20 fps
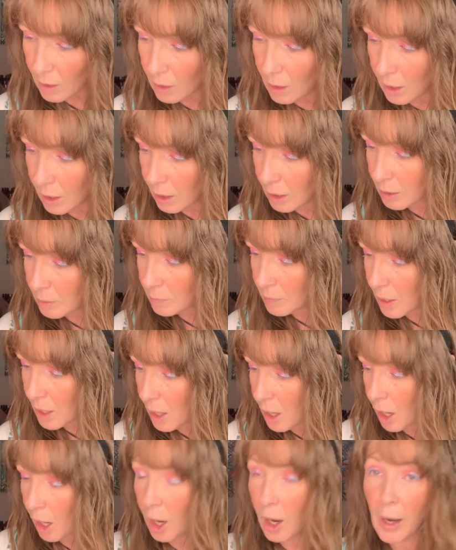um,
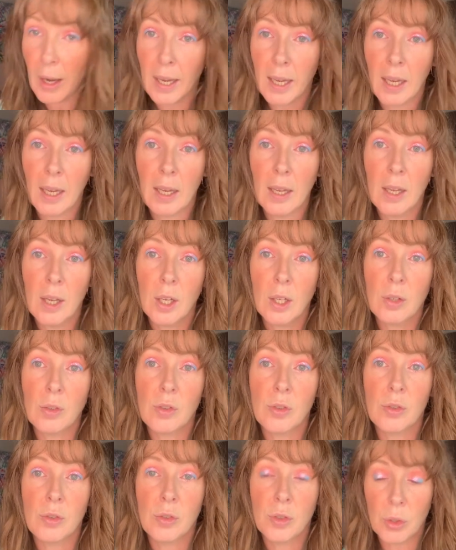I
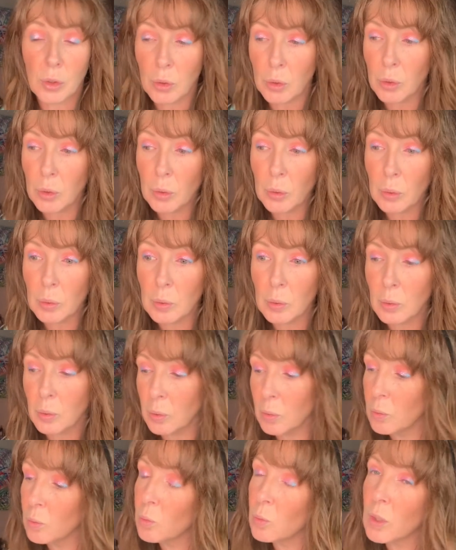
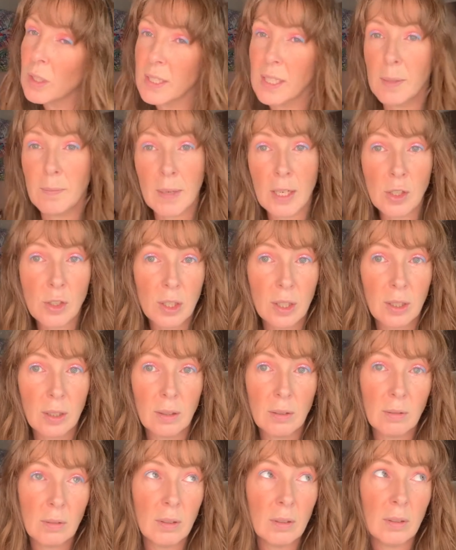do, I did
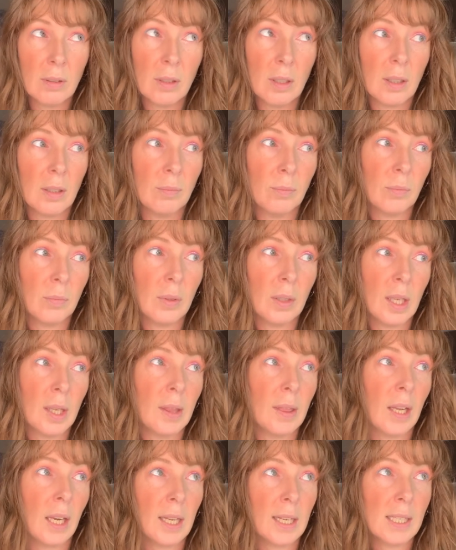mention in
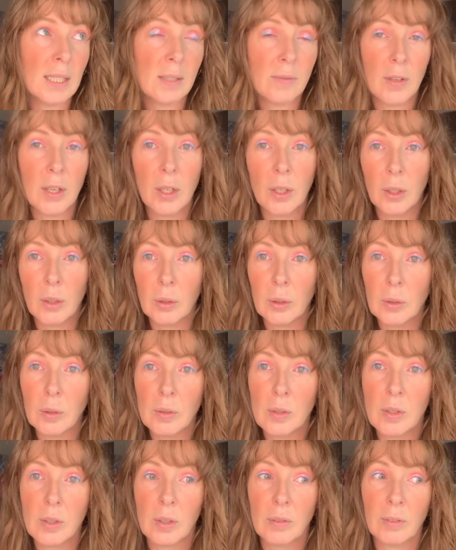the last video
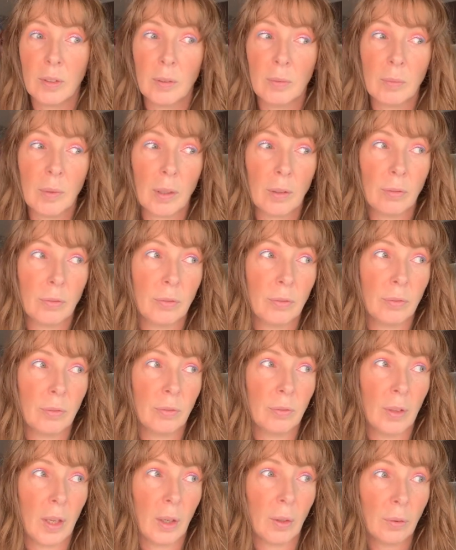sort of a,
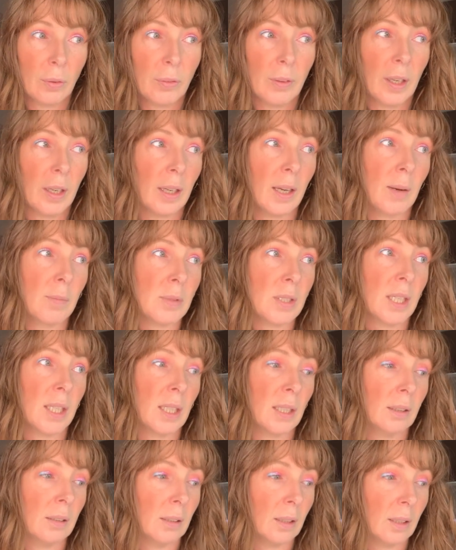a health
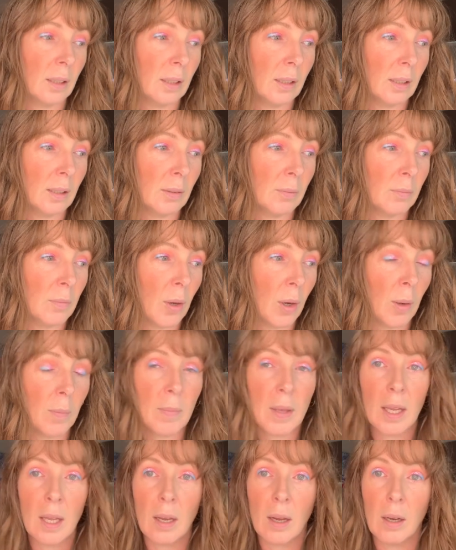update um, on
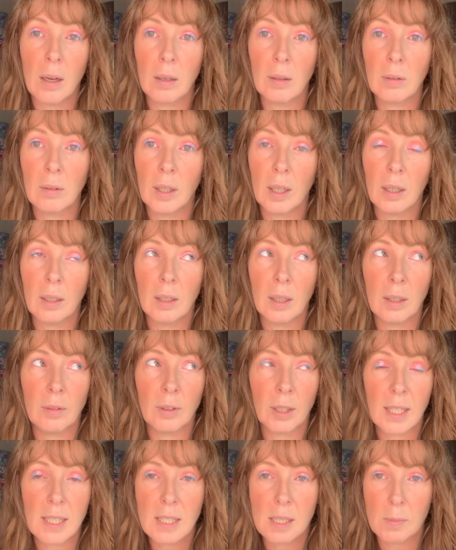me on uh, in
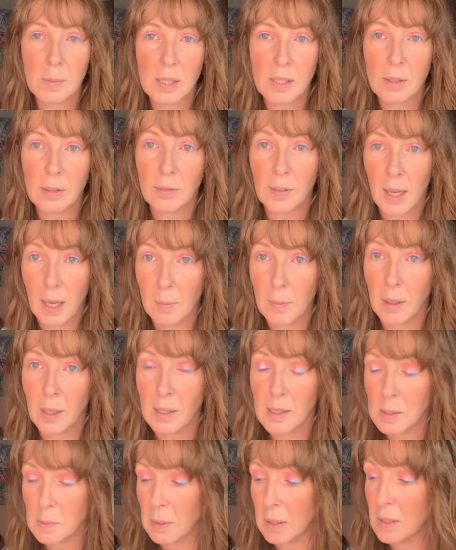regards to myself and my
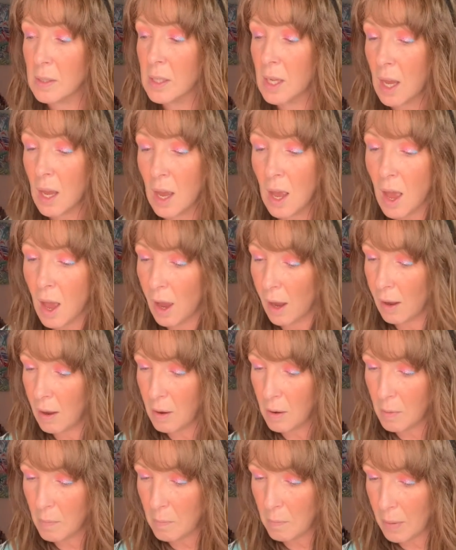husband
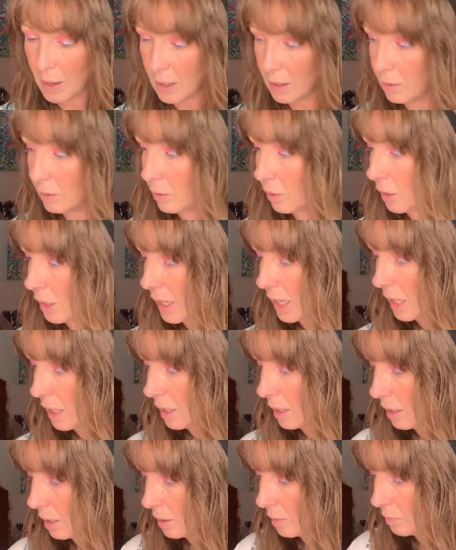um, but
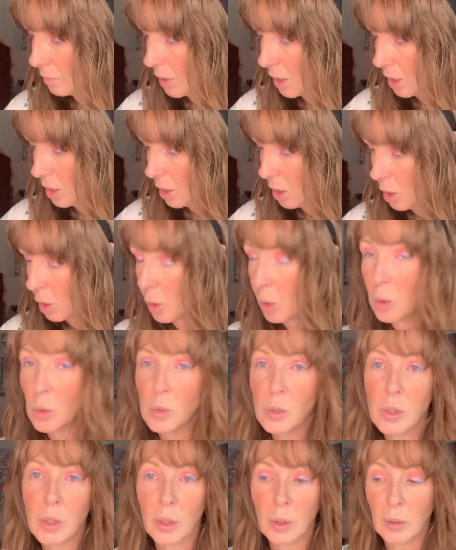I um,
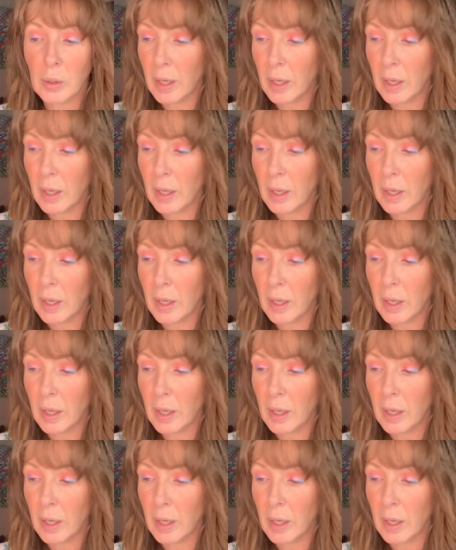also